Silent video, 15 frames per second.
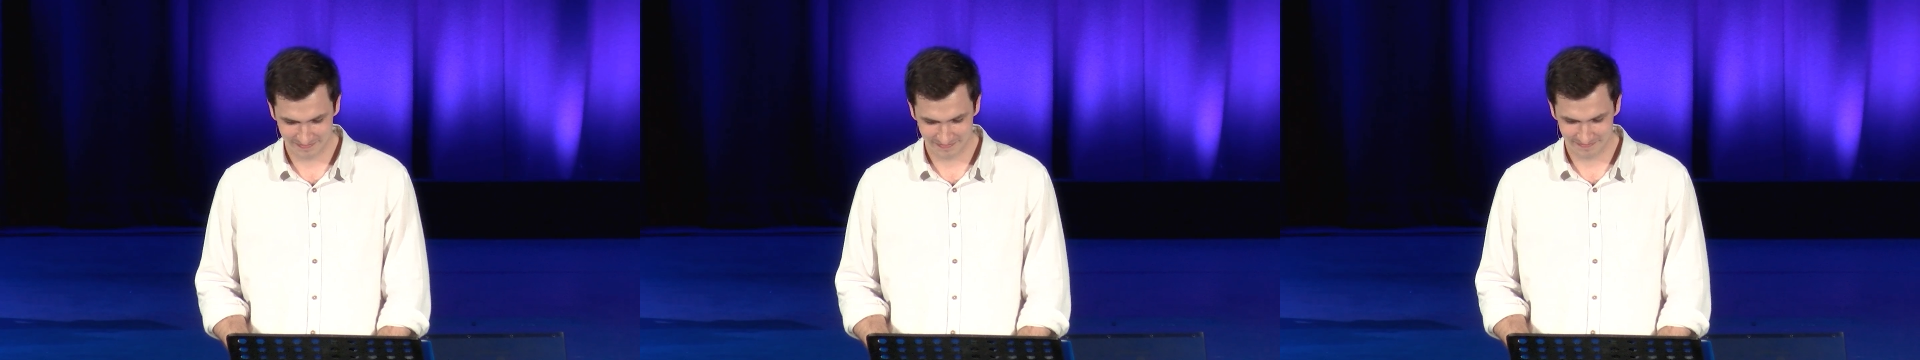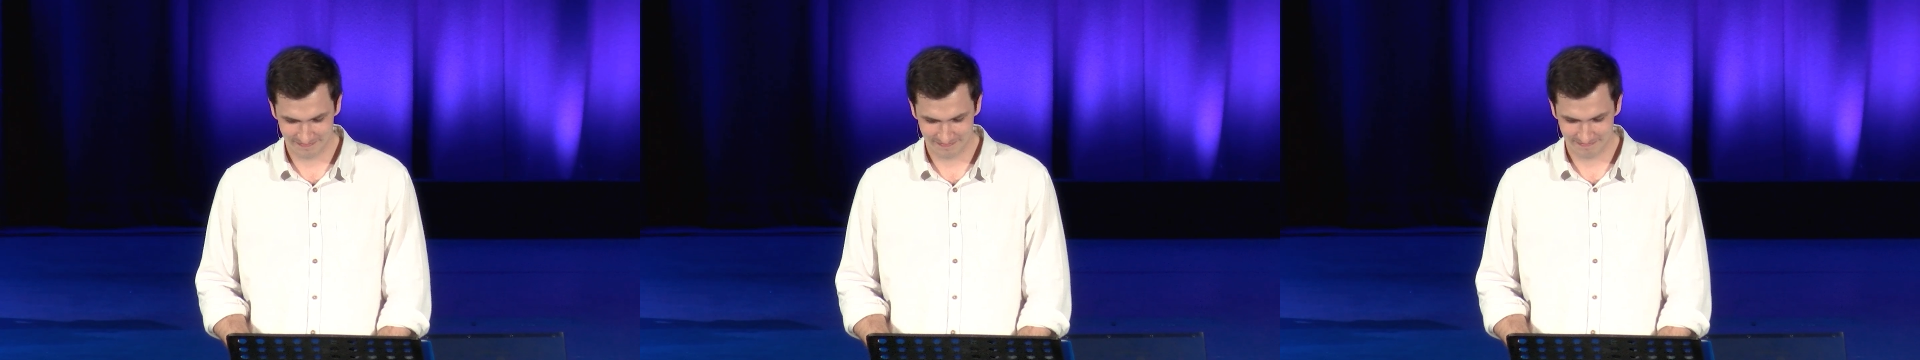
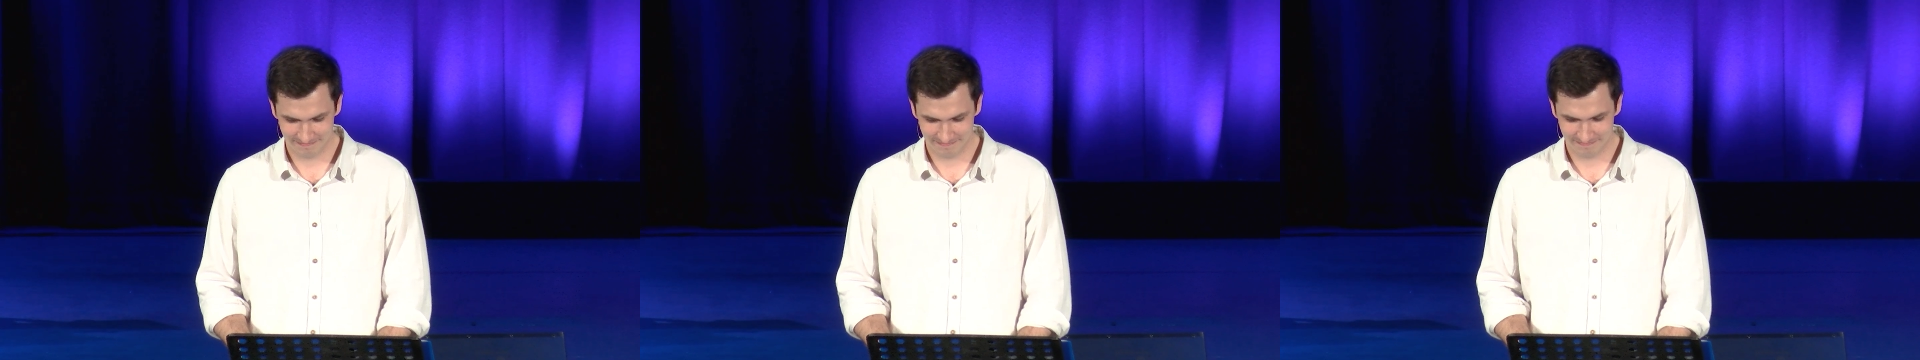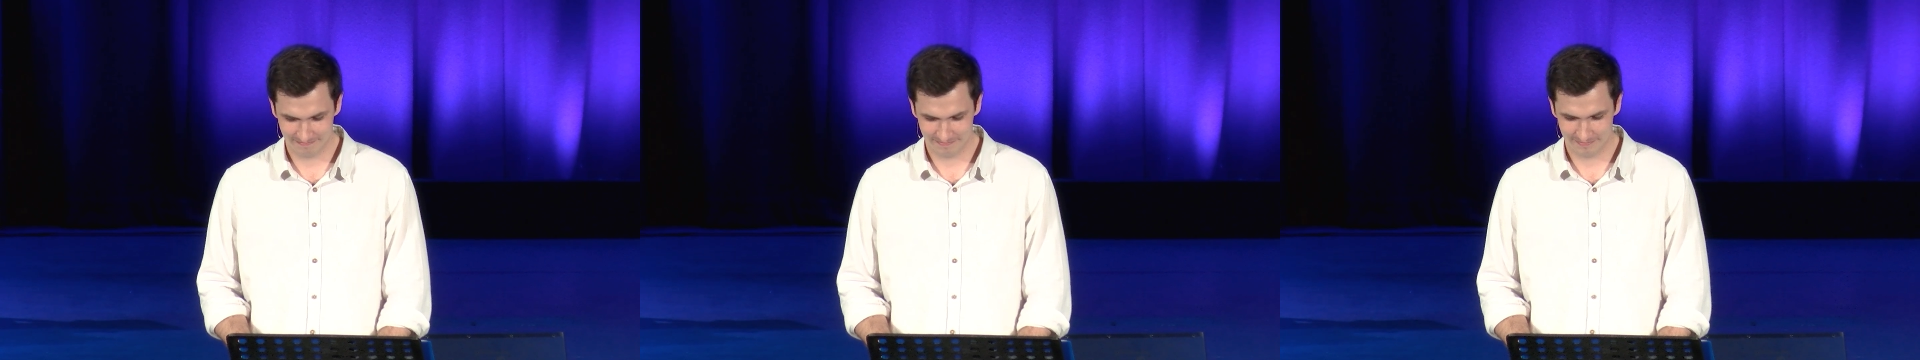
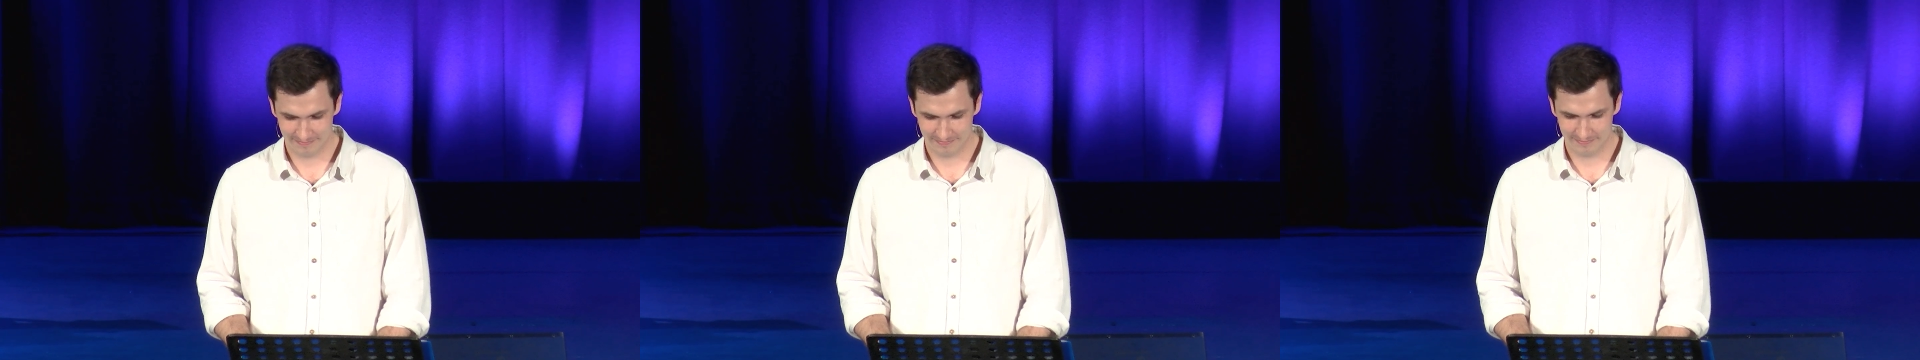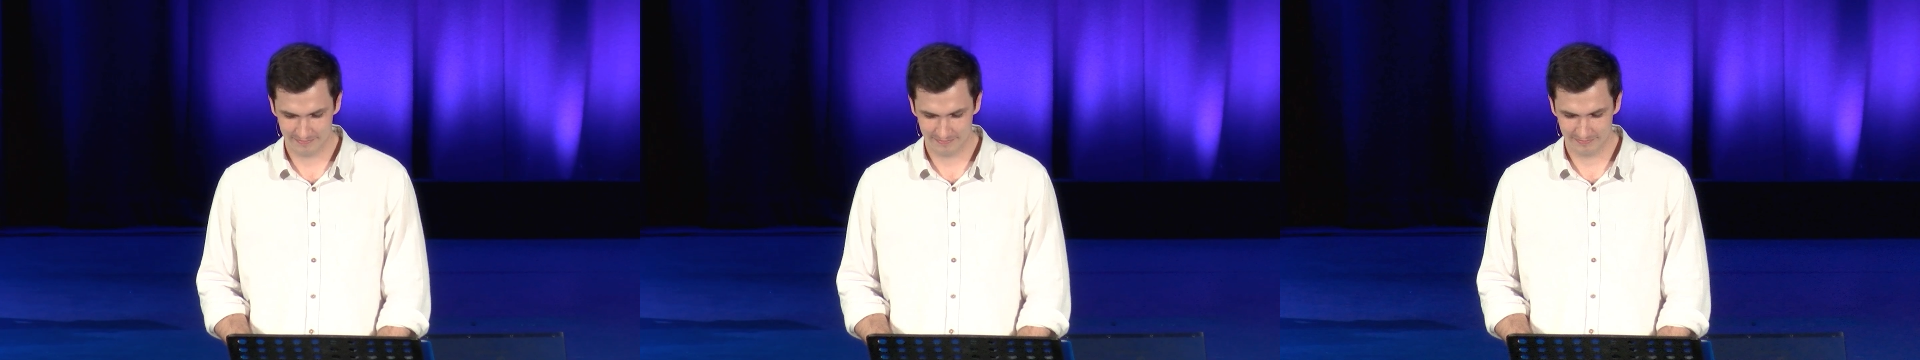
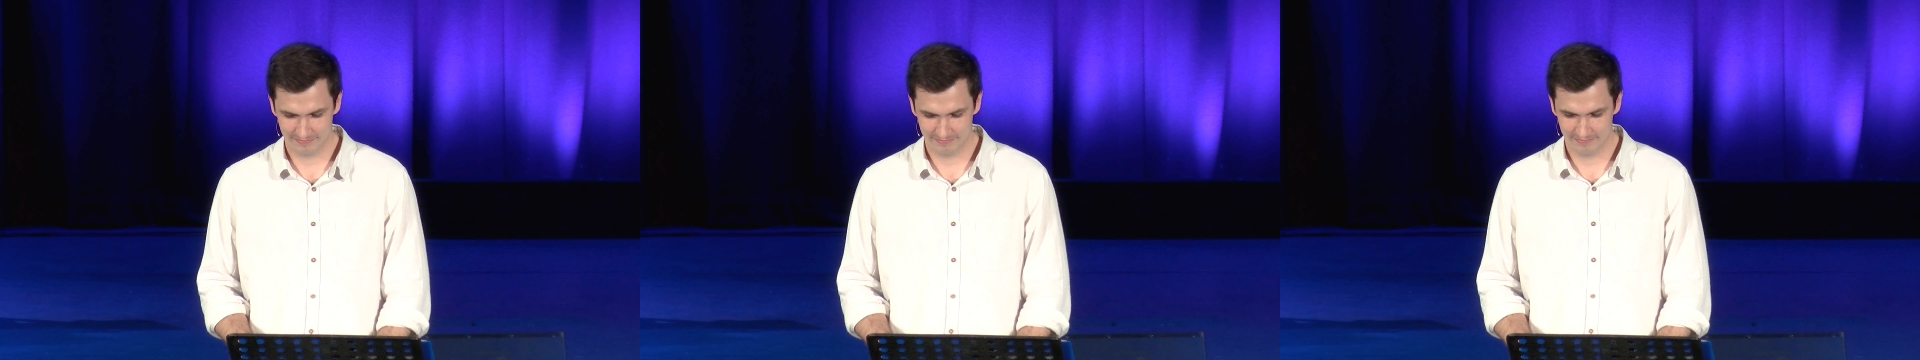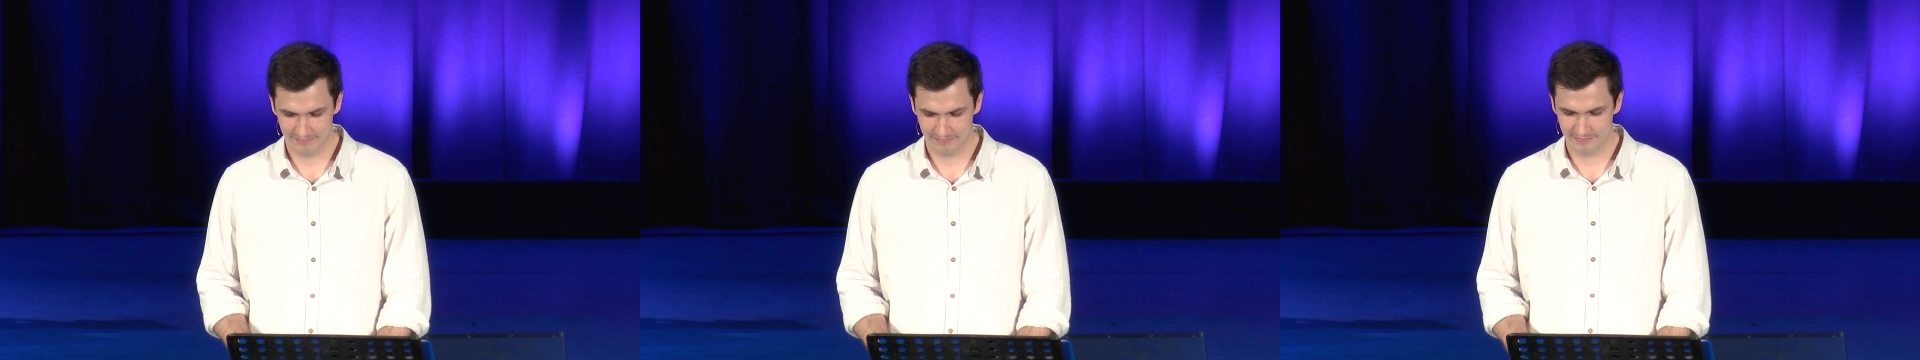
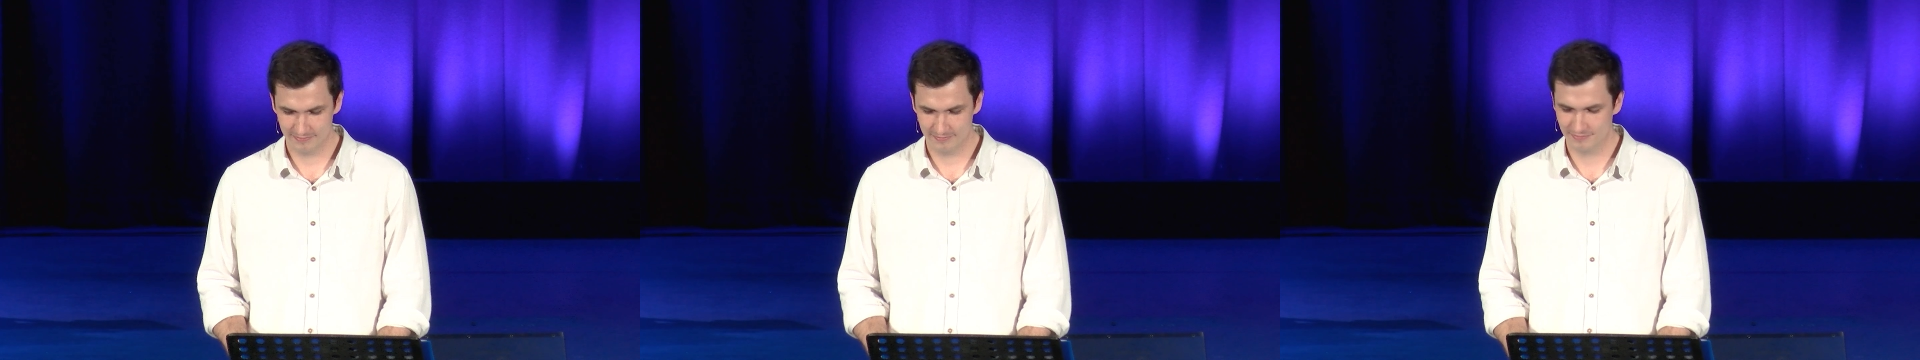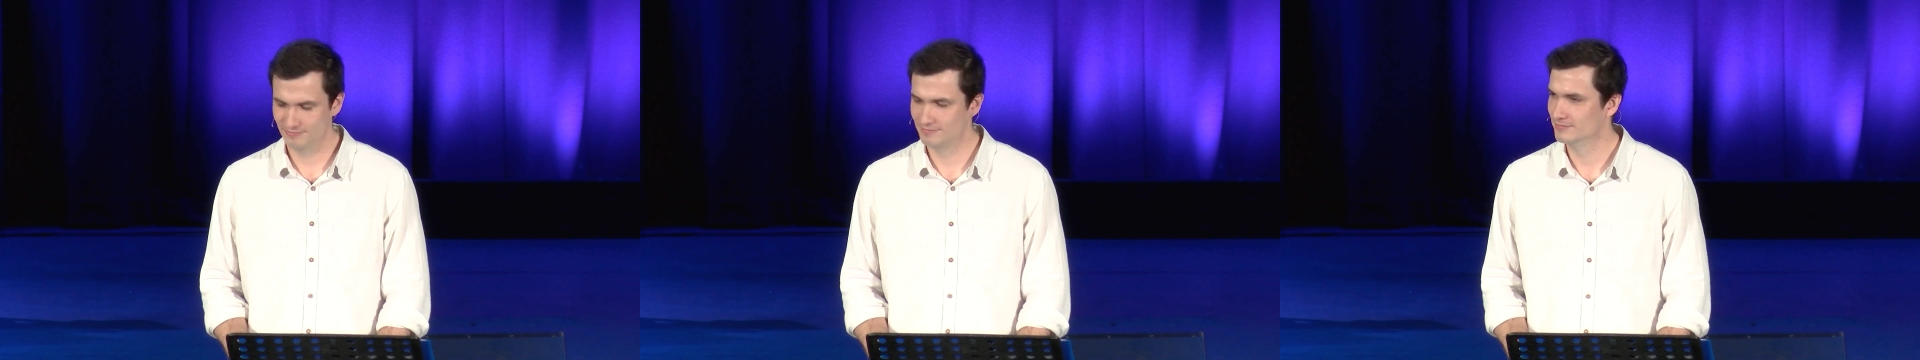
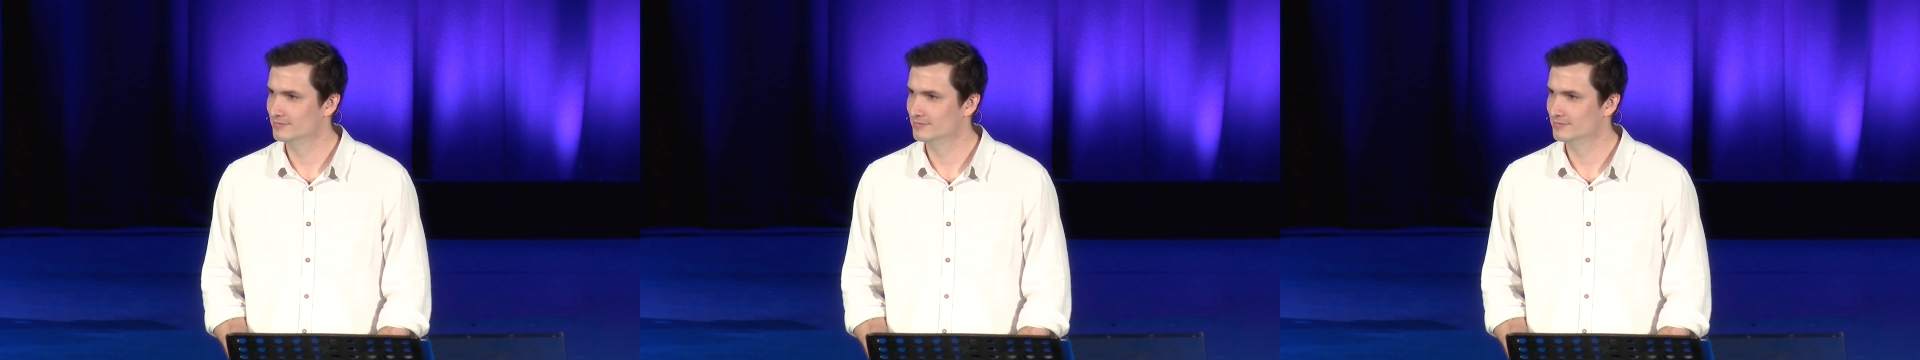(no one is talking)